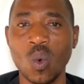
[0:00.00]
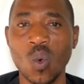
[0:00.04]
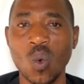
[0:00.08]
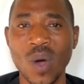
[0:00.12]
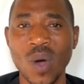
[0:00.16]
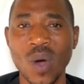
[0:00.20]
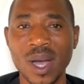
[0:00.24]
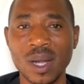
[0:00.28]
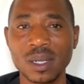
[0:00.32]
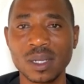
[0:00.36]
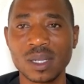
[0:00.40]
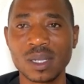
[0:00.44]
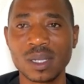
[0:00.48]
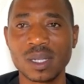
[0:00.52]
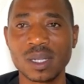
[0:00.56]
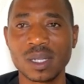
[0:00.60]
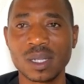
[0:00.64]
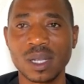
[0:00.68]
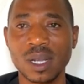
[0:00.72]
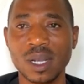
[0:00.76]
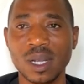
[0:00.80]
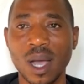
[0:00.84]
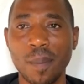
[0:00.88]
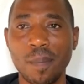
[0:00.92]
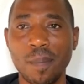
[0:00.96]

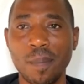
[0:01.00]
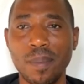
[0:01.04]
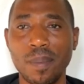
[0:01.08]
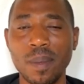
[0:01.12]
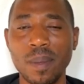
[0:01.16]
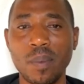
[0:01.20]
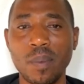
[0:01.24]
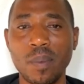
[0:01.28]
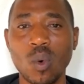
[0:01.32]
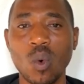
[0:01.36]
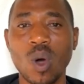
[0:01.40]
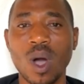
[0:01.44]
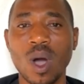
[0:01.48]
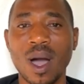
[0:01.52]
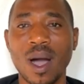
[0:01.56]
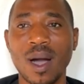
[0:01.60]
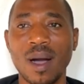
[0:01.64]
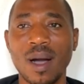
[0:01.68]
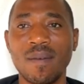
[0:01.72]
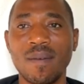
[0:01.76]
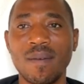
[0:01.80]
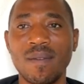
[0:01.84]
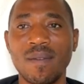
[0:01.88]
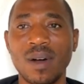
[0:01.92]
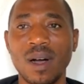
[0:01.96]
Once uh, people
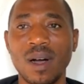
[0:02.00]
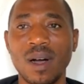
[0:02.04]
have